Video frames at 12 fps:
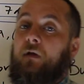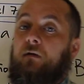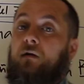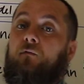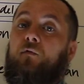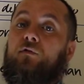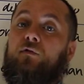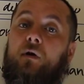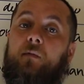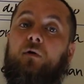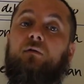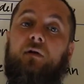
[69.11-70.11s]
if we talk
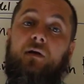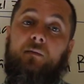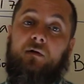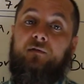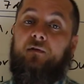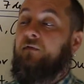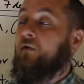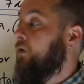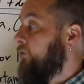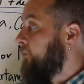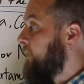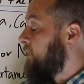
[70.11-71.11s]
about emails, of
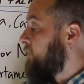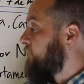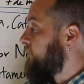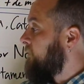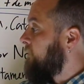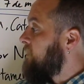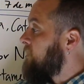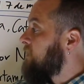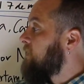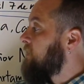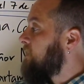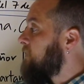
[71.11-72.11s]
course, because
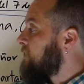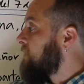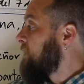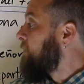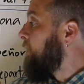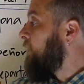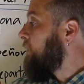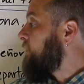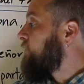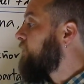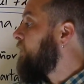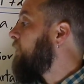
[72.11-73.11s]
this symbol
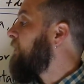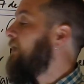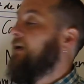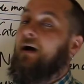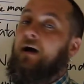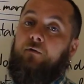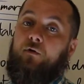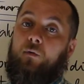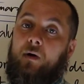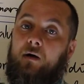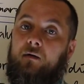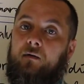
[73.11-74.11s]
is called
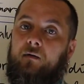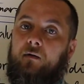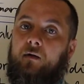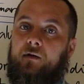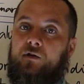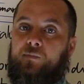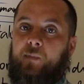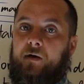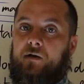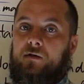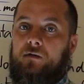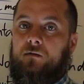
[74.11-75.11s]
arroba in
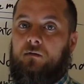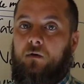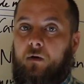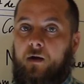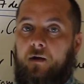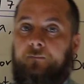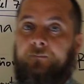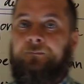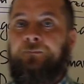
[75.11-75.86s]
Spanish, okay?